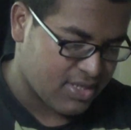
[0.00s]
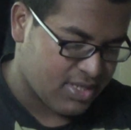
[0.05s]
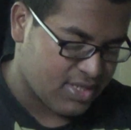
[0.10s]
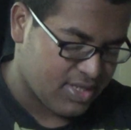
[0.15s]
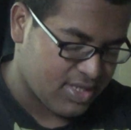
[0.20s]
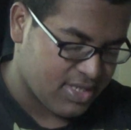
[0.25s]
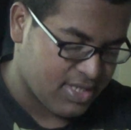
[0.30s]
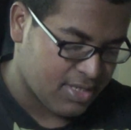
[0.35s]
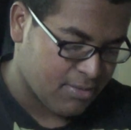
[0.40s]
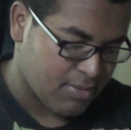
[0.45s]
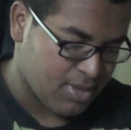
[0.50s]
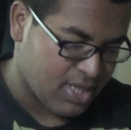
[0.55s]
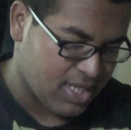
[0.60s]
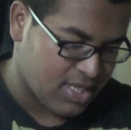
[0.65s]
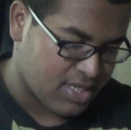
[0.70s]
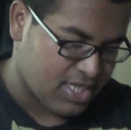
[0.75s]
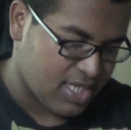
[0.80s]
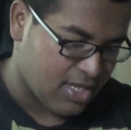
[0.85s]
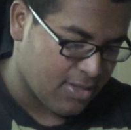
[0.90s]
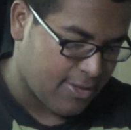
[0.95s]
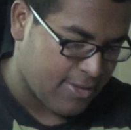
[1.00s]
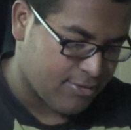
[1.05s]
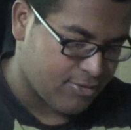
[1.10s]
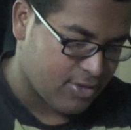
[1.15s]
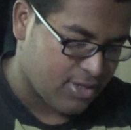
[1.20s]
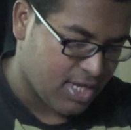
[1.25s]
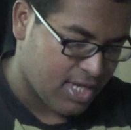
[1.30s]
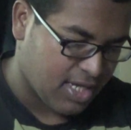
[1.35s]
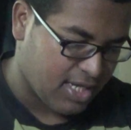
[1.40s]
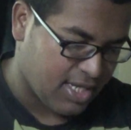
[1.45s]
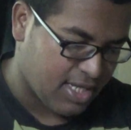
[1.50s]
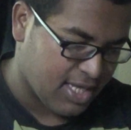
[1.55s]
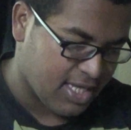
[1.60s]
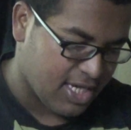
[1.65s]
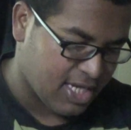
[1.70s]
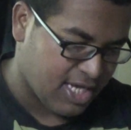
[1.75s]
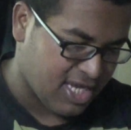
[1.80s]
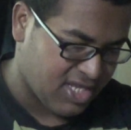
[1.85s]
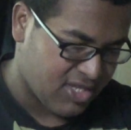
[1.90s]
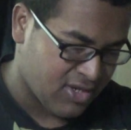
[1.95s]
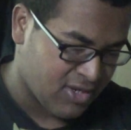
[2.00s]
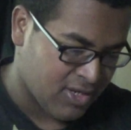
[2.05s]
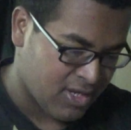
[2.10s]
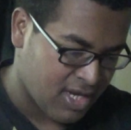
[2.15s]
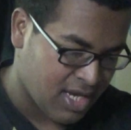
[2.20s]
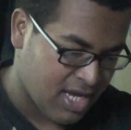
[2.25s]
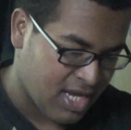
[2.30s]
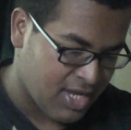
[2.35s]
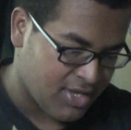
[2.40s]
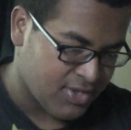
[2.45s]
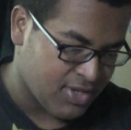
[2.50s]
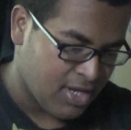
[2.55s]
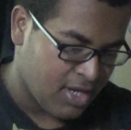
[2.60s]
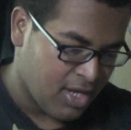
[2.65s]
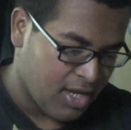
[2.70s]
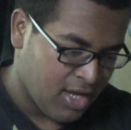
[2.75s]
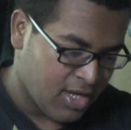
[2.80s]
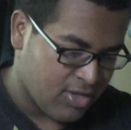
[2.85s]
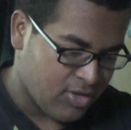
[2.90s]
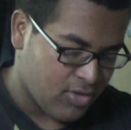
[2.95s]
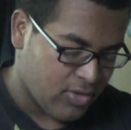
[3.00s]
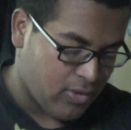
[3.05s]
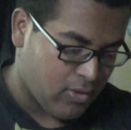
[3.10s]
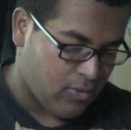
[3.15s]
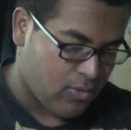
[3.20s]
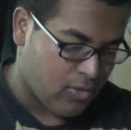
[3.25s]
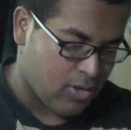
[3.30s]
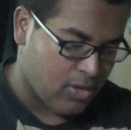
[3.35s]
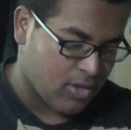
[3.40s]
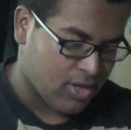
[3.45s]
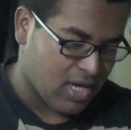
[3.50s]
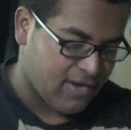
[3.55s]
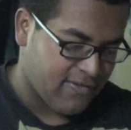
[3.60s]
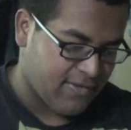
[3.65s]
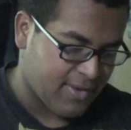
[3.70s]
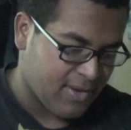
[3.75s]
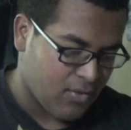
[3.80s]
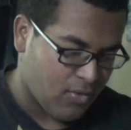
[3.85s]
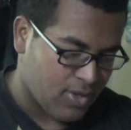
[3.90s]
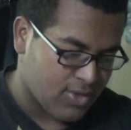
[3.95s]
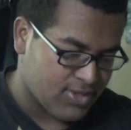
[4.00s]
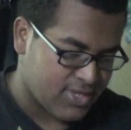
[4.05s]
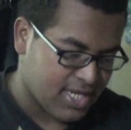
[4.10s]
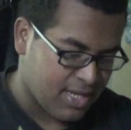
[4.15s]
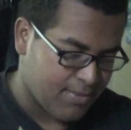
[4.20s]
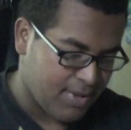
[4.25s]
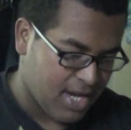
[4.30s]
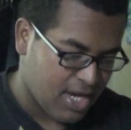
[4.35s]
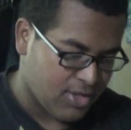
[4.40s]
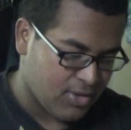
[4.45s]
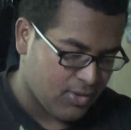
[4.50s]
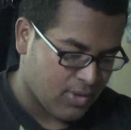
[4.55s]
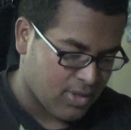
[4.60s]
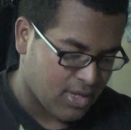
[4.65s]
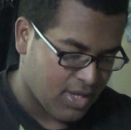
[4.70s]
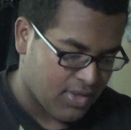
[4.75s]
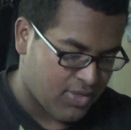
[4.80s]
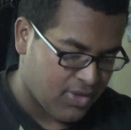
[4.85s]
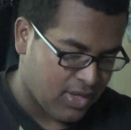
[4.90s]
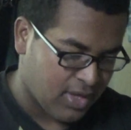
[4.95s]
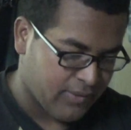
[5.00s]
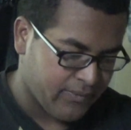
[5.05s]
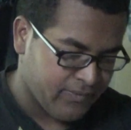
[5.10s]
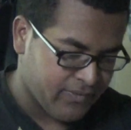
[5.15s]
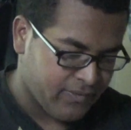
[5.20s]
said, "But tell them to not let it get to their heads. The world government won't sit by and do nothing."